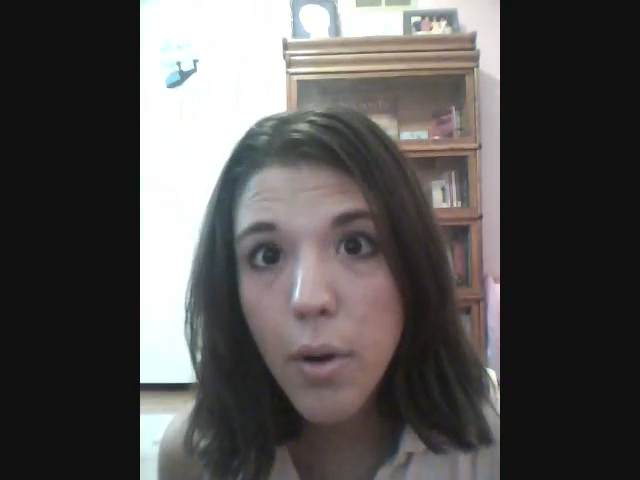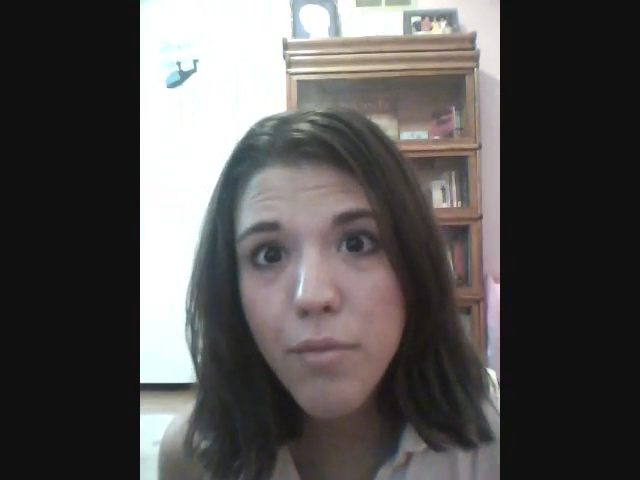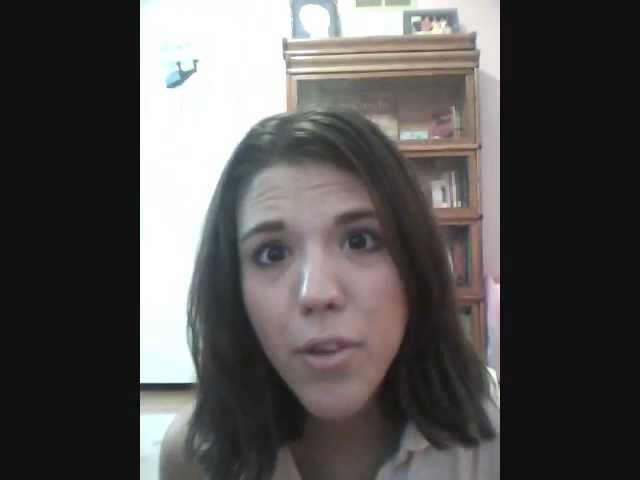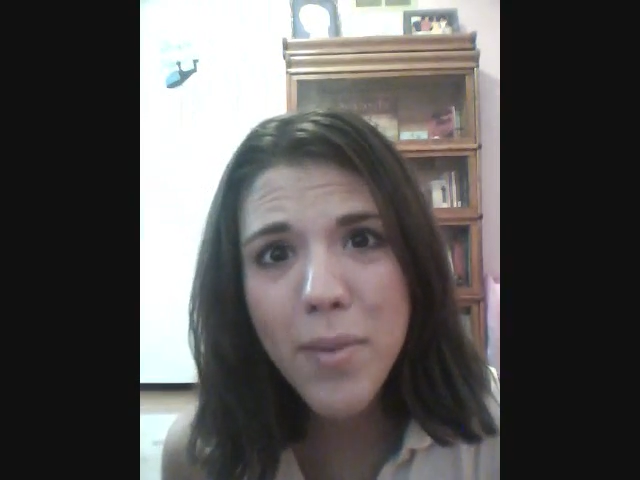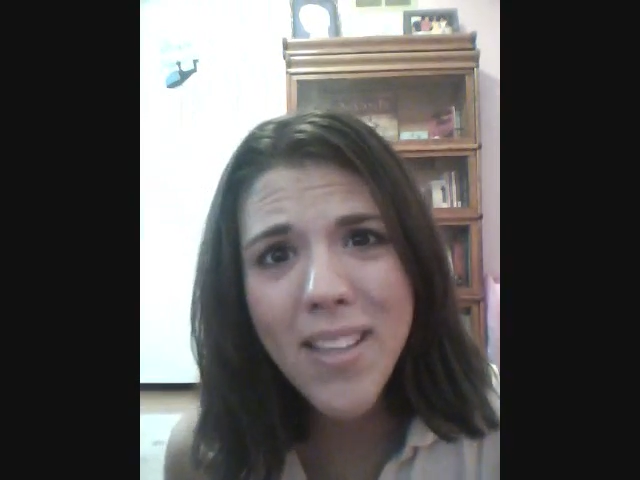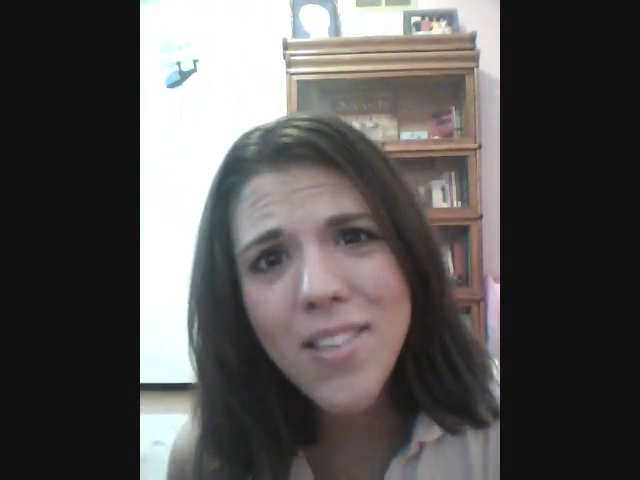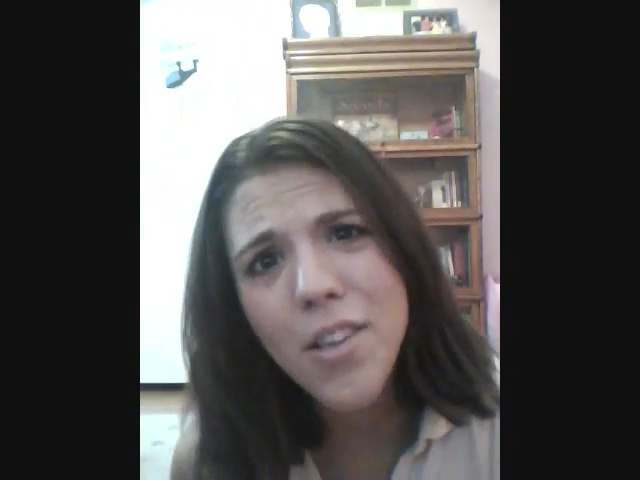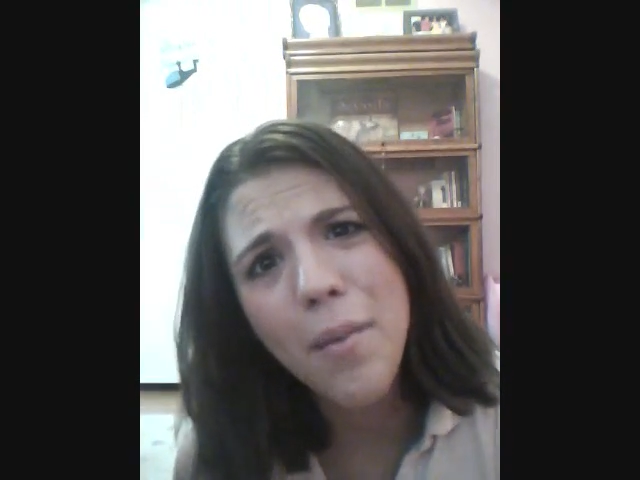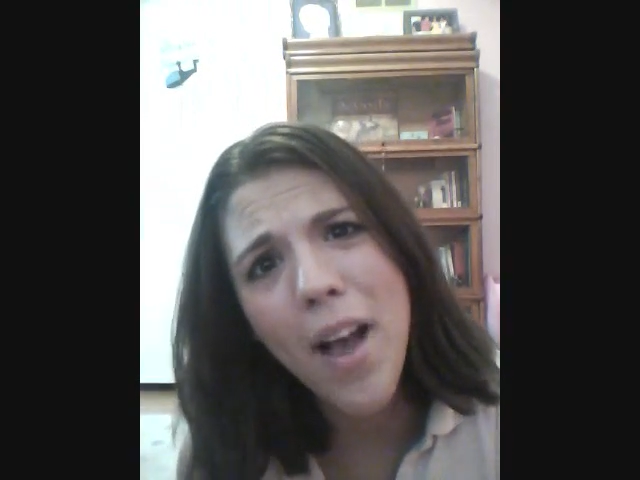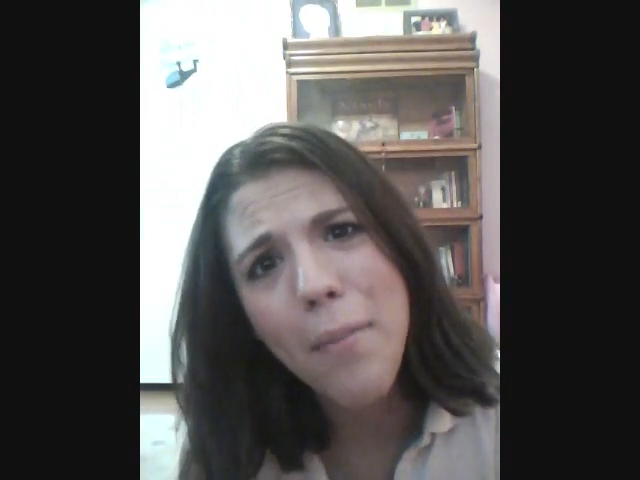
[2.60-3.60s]
I'm filming this
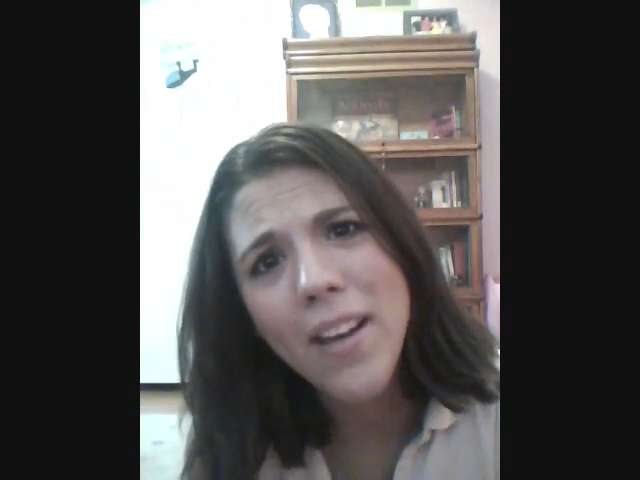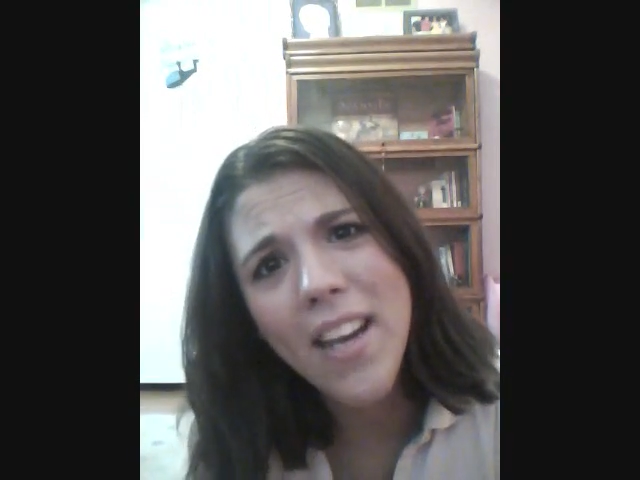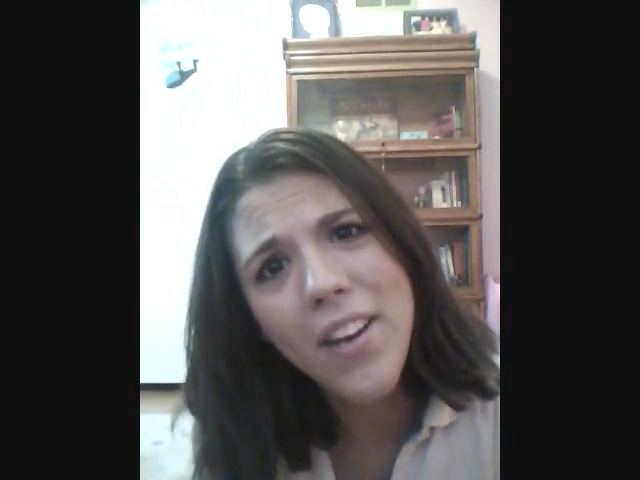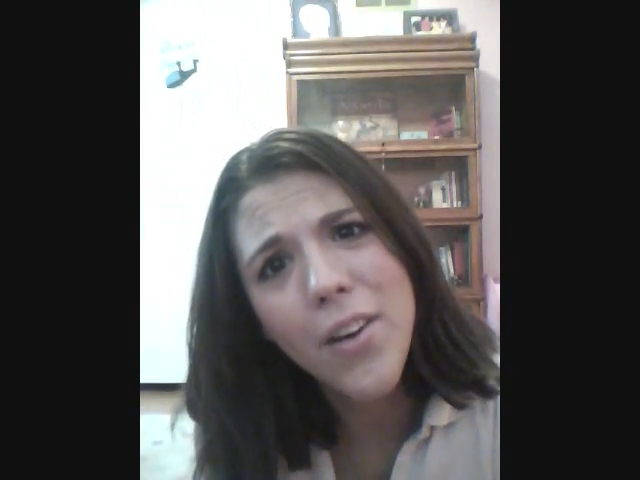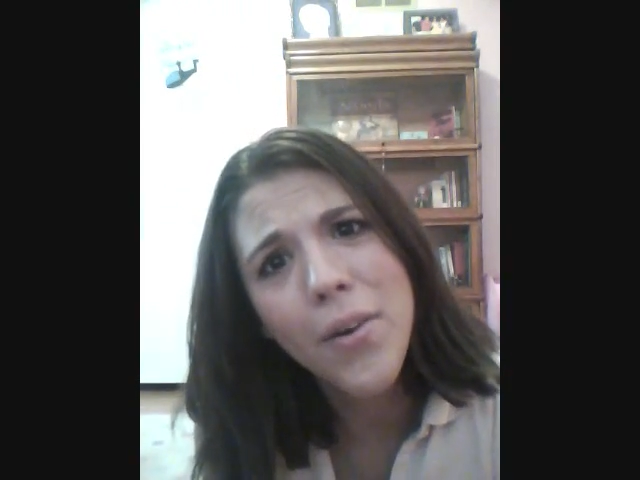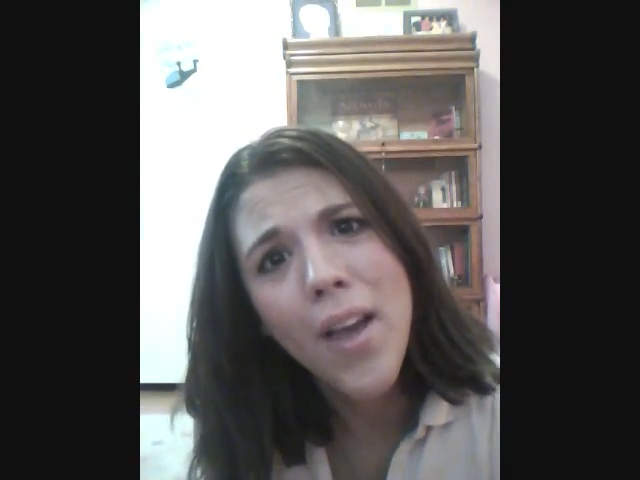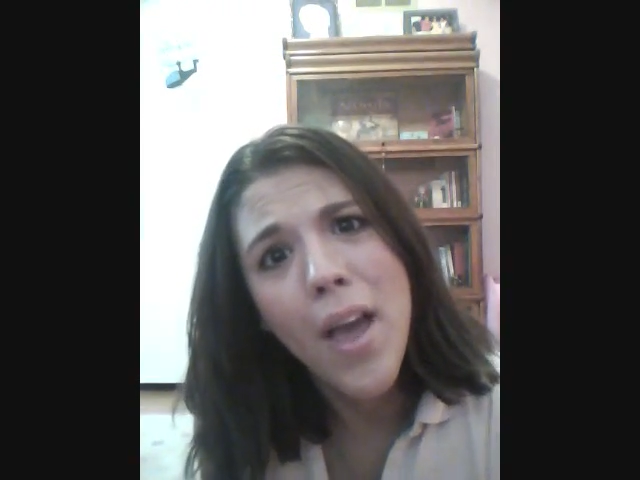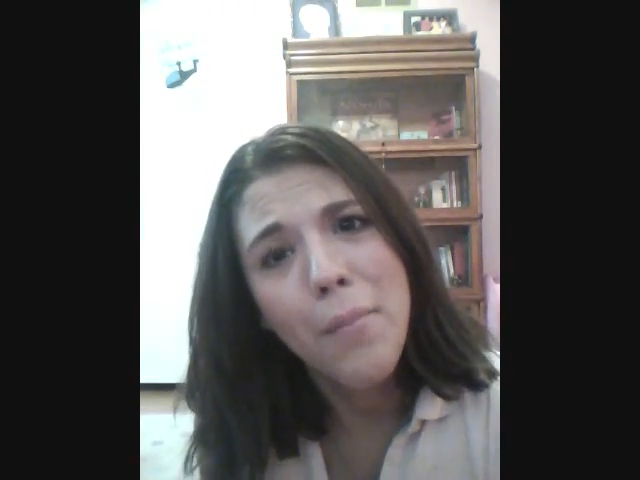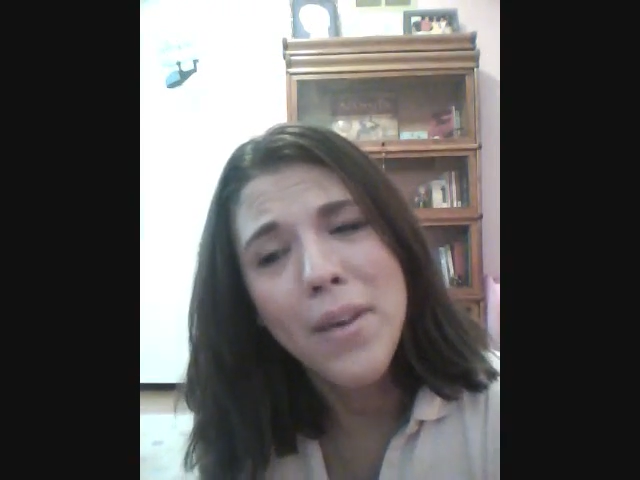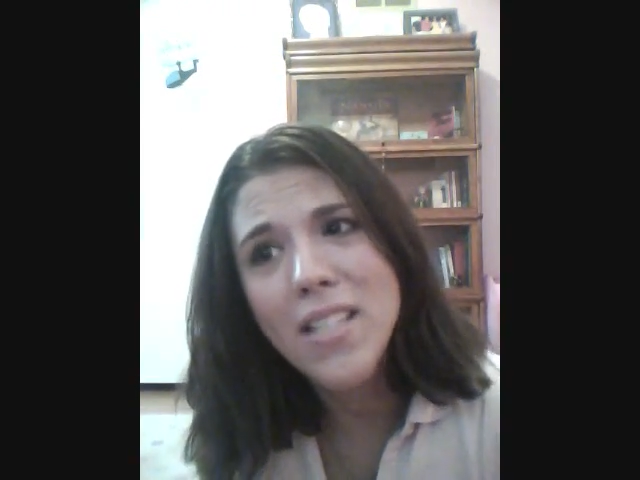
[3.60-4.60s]
on my iPod Nano
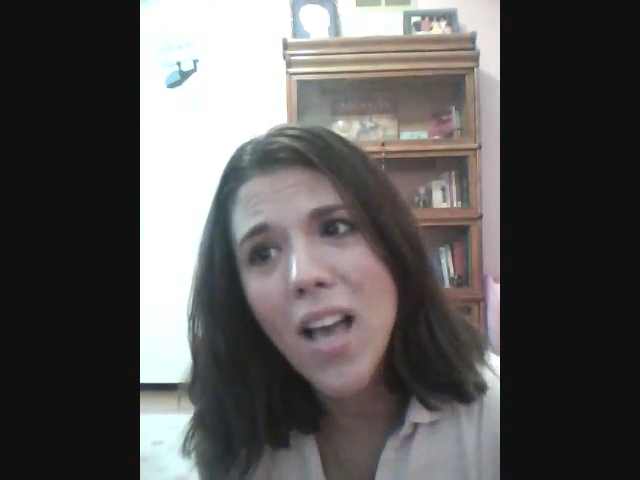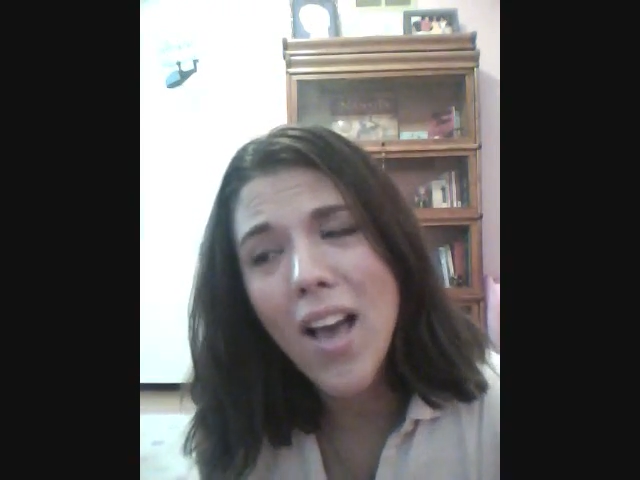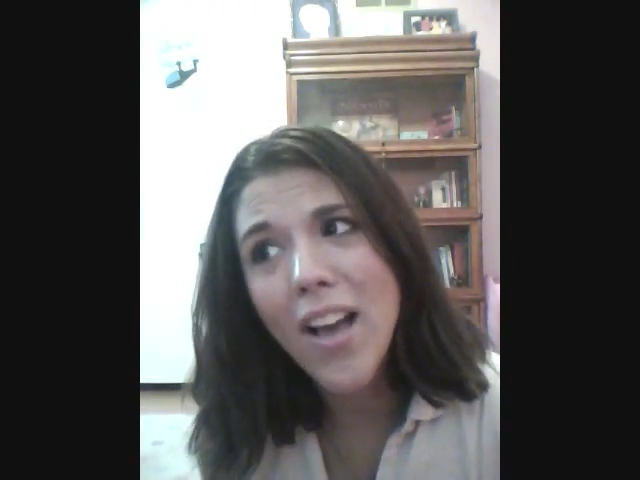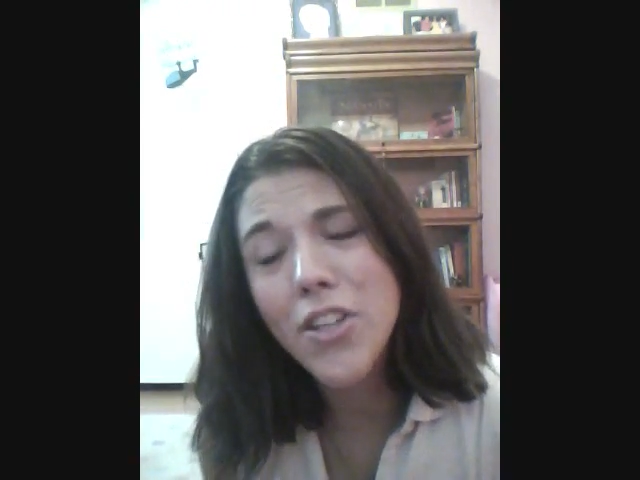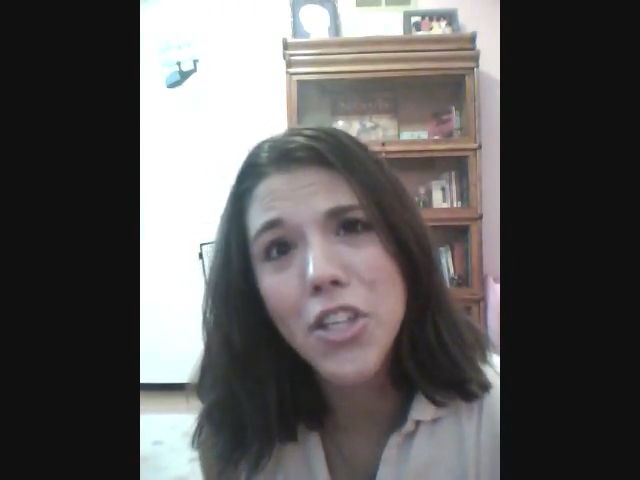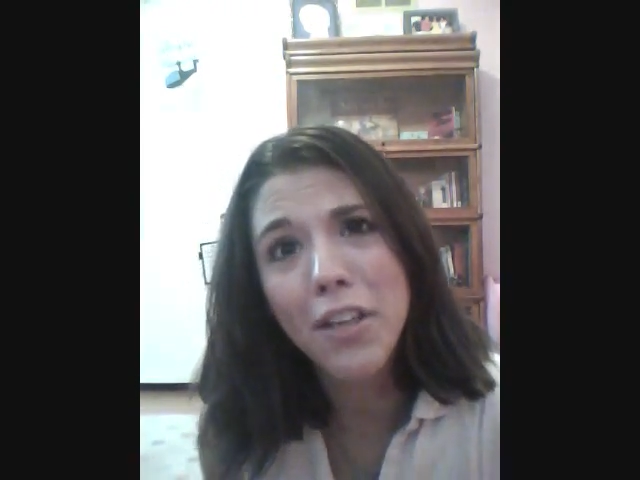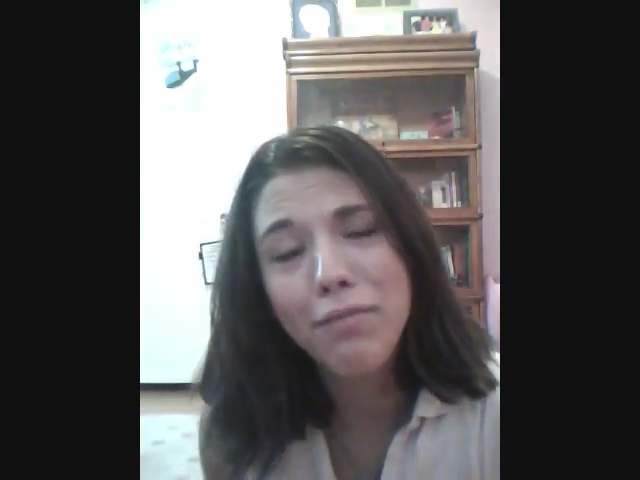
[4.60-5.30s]
because I actually